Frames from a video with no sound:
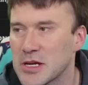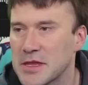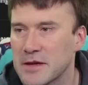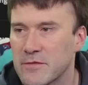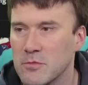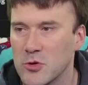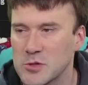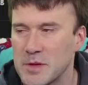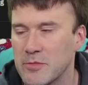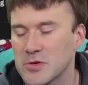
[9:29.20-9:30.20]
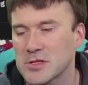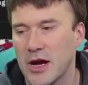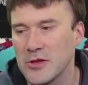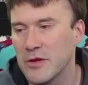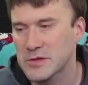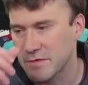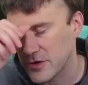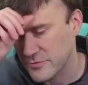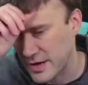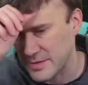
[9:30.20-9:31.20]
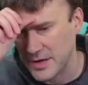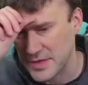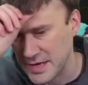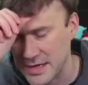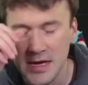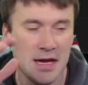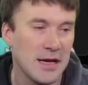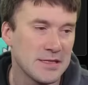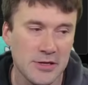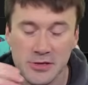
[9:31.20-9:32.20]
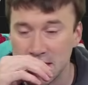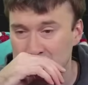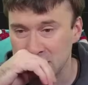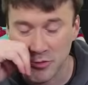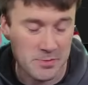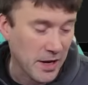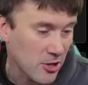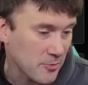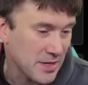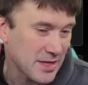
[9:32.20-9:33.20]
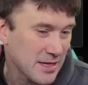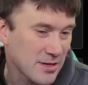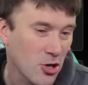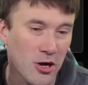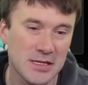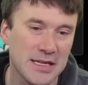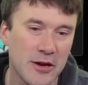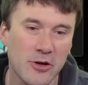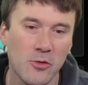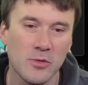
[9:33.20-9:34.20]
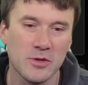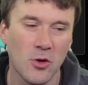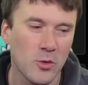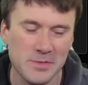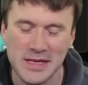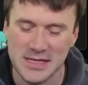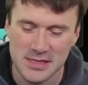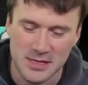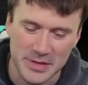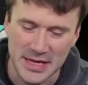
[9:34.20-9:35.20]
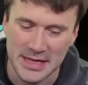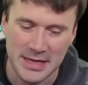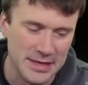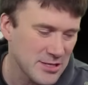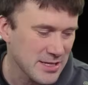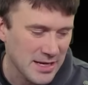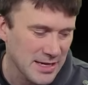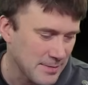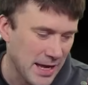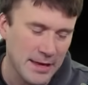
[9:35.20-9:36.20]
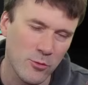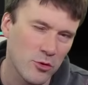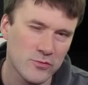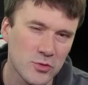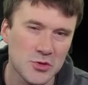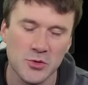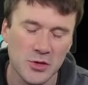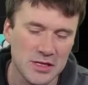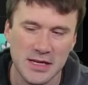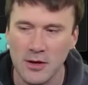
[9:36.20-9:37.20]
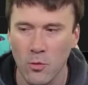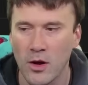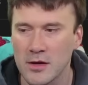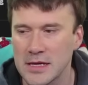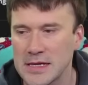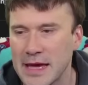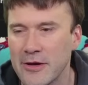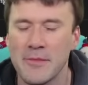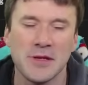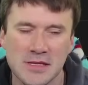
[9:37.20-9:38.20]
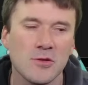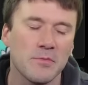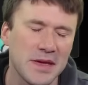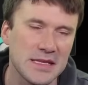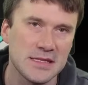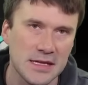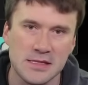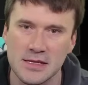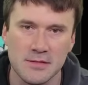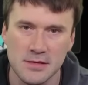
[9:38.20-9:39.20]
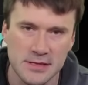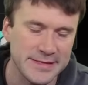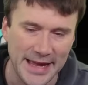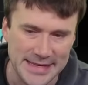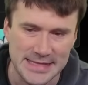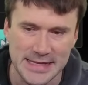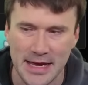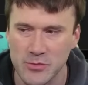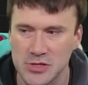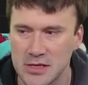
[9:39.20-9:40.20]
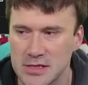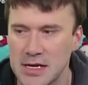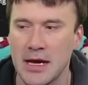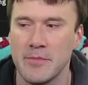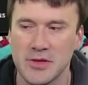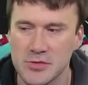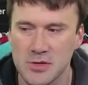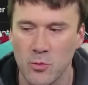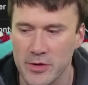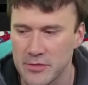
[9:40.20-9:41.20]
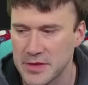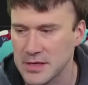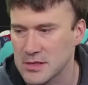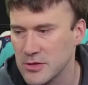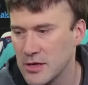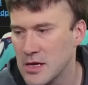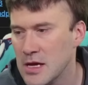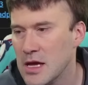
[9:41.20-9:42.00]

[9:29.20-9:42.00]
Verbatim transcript: I think, for most people. So I know it was a very roundabout thing. Deal and take has always bothered me. The cost arrow always made sense in the beginning, and they just kind of kept adding more rules to it. And it's kind of wonky now. I mean, it still makes sense like ninety-nine percent of the time, but there's some weird things to it.